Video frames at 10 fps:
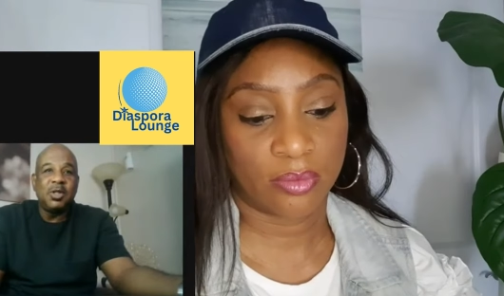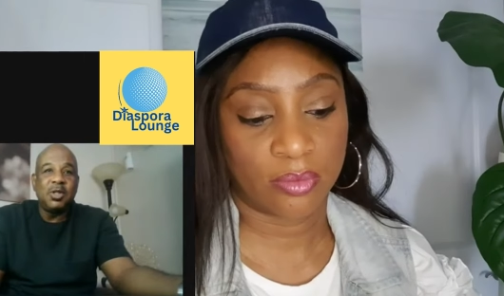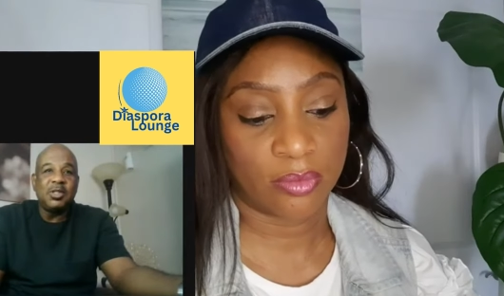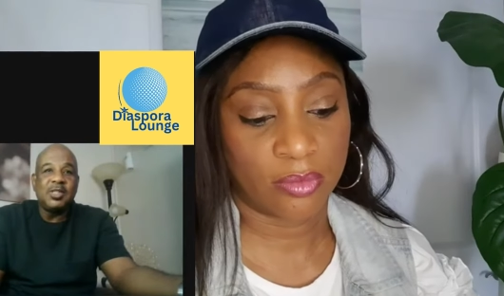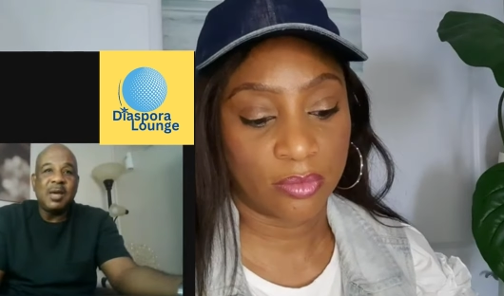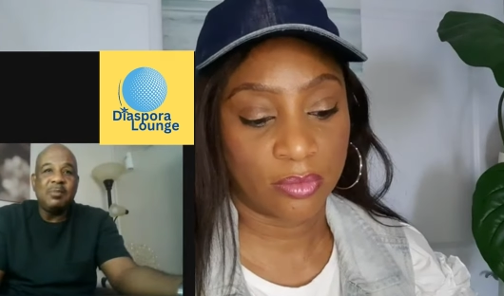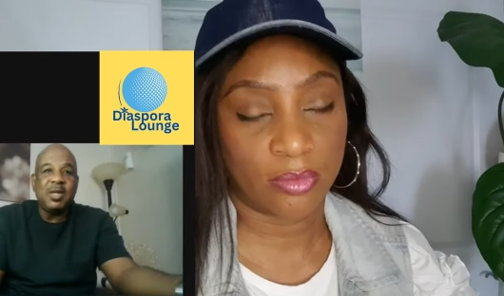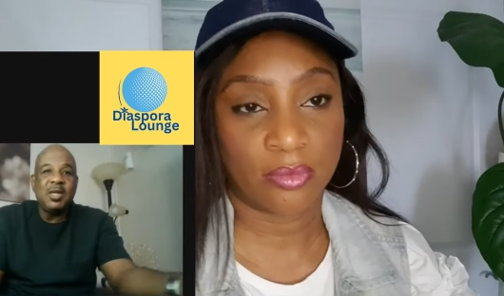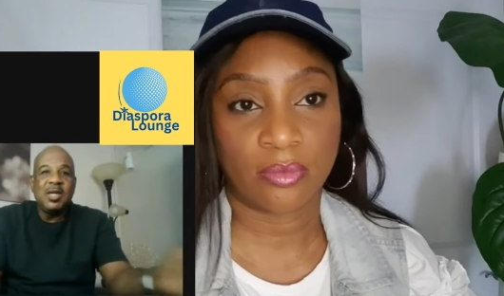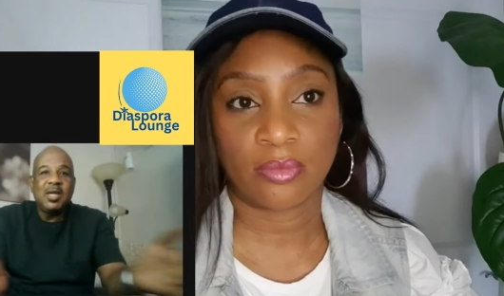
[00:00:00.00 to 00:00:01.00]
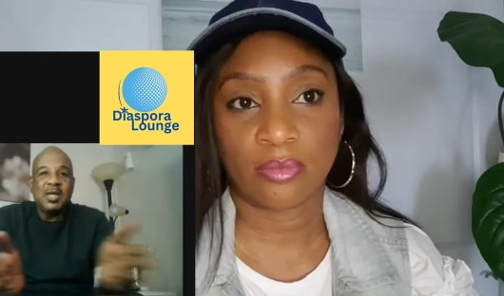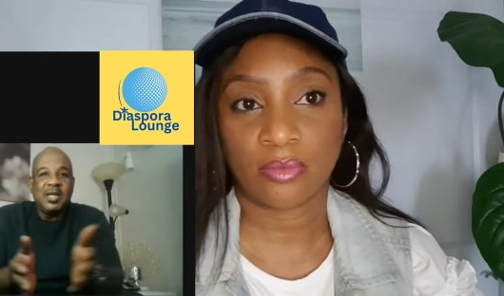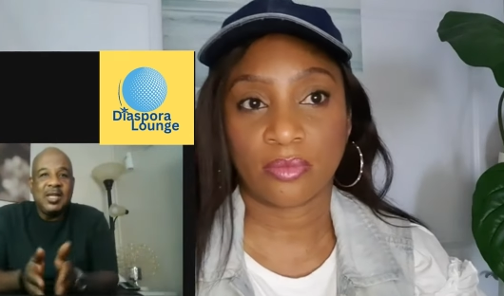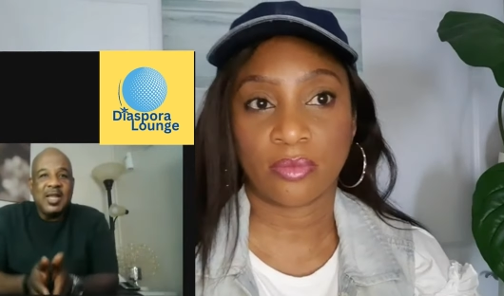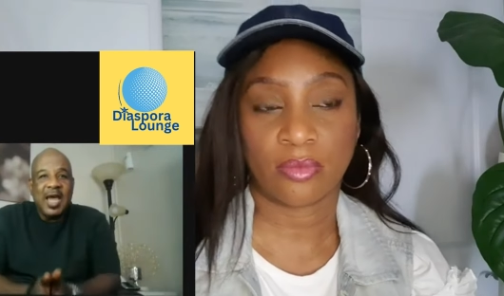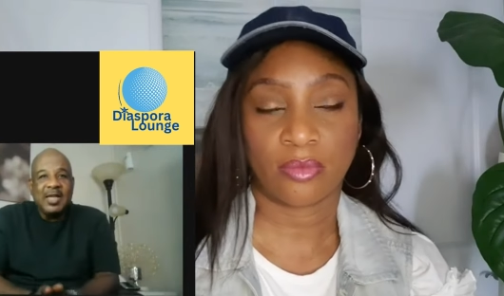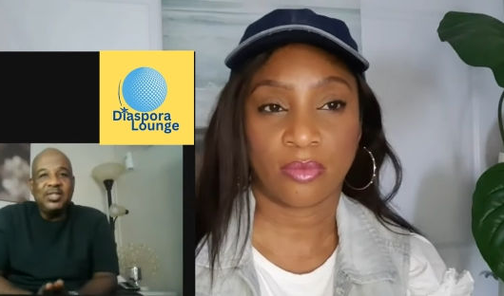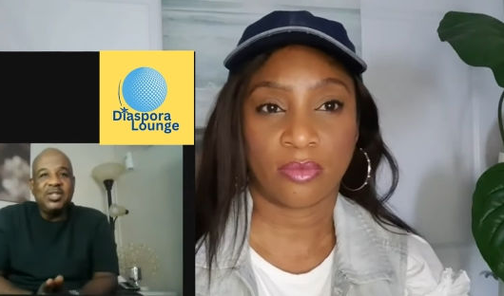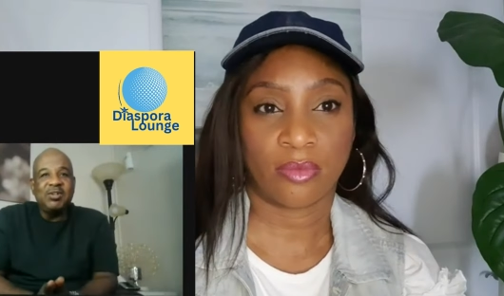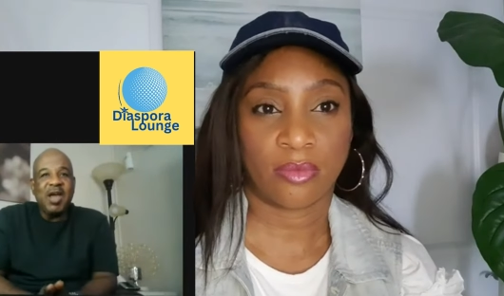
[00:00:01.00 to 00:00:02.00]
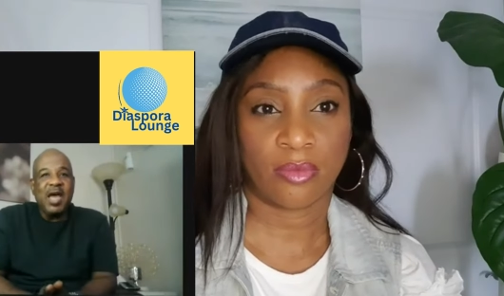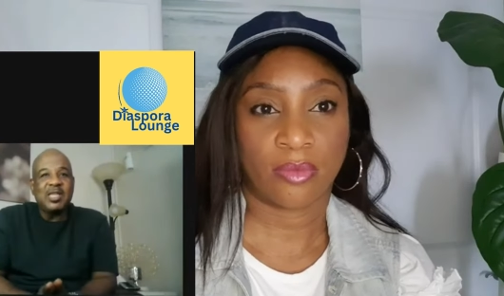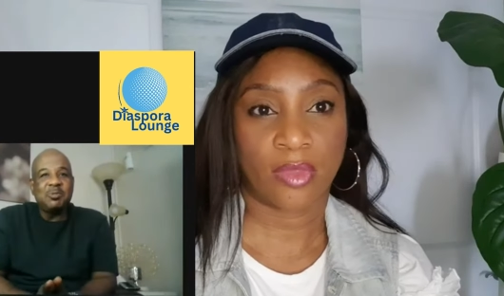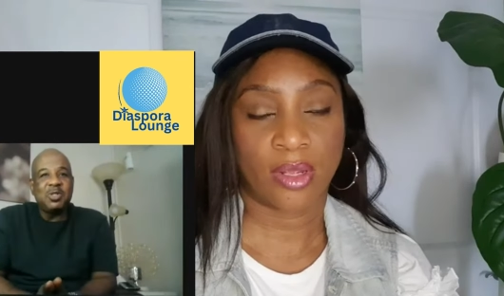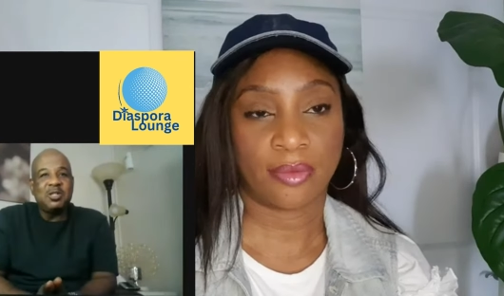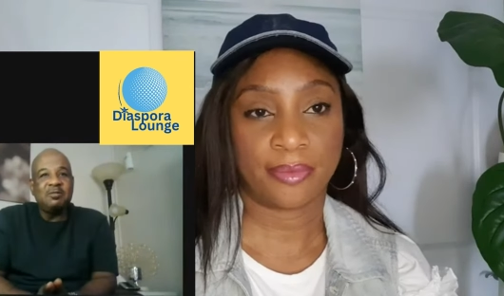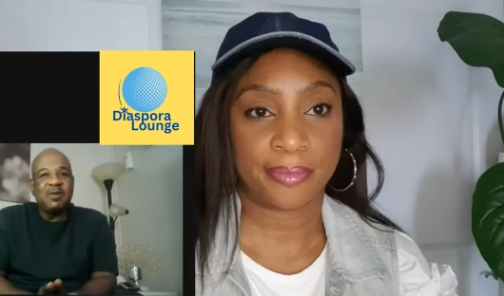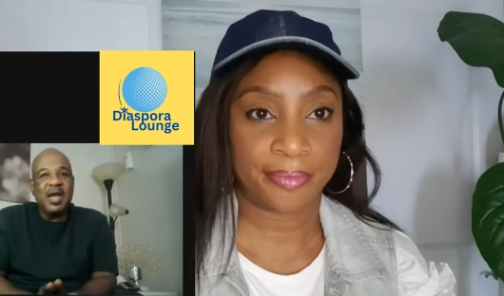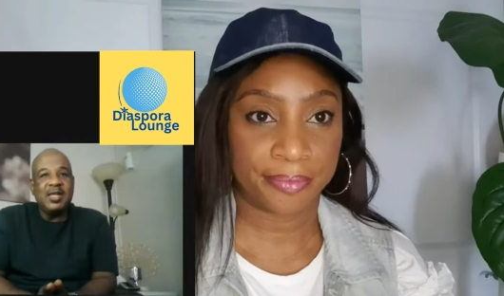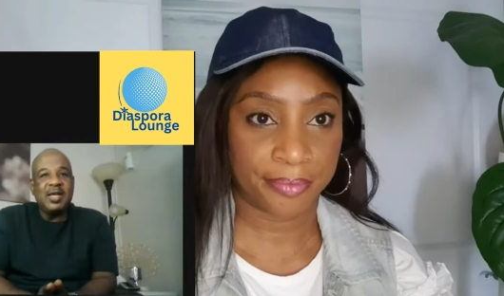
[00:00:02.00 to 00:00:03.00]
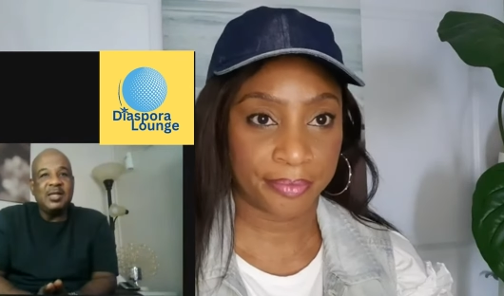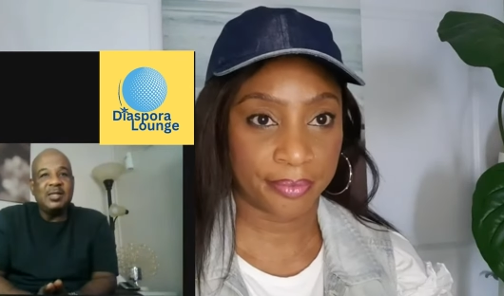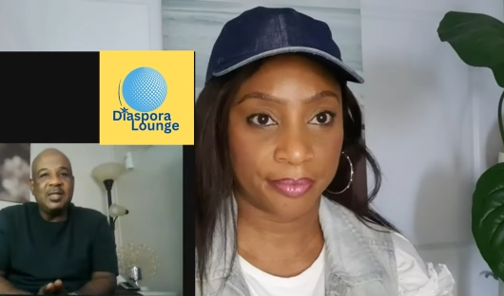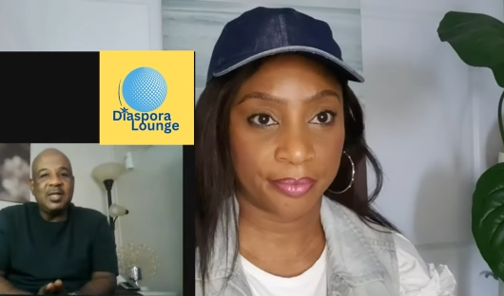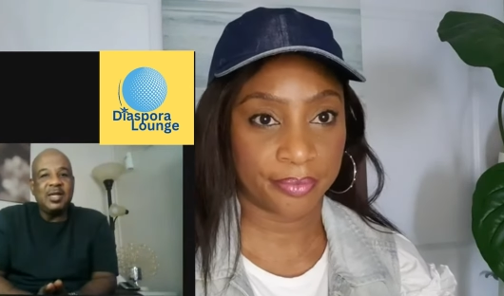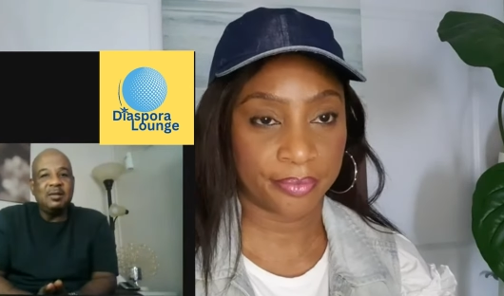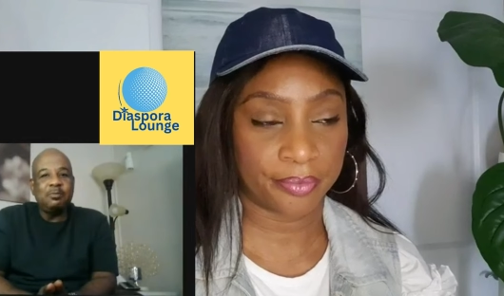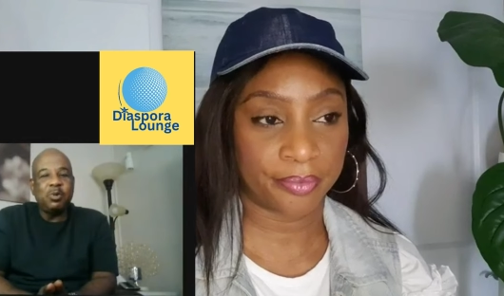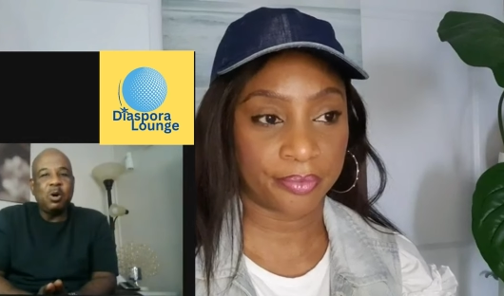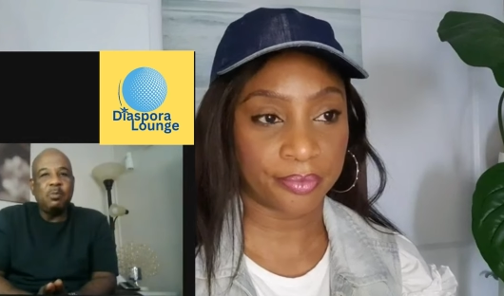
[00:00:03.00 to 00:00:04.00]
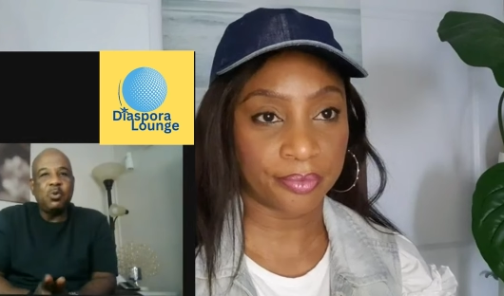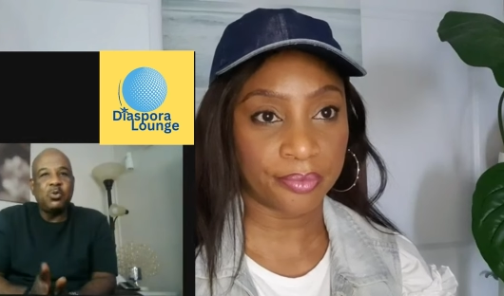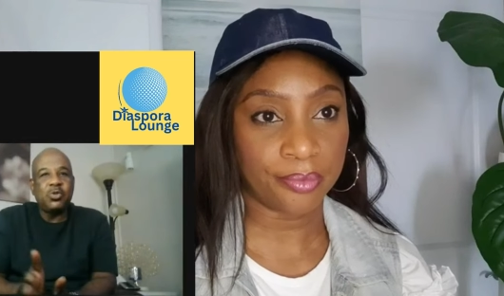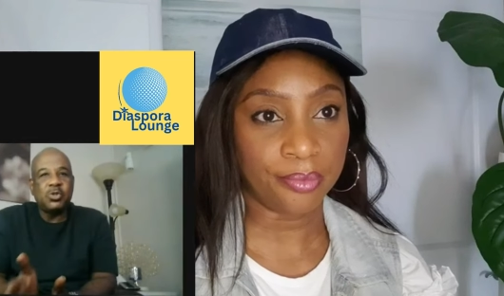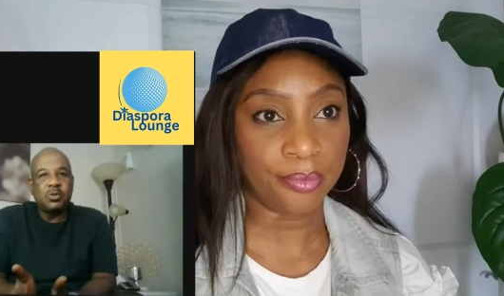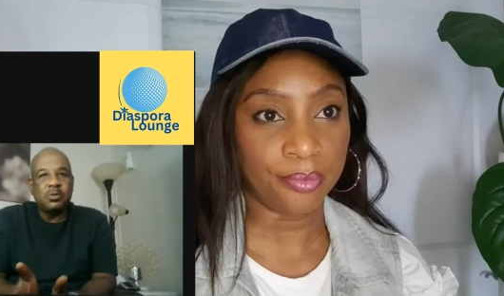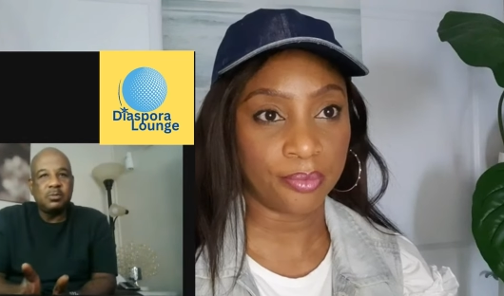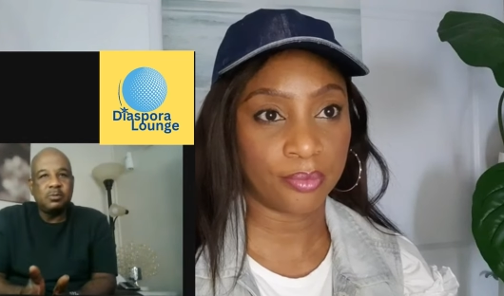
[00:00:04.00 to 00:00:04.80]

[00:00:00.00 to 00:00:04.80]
Speaker 1: You understand me? Nigeria has been divided in purpose.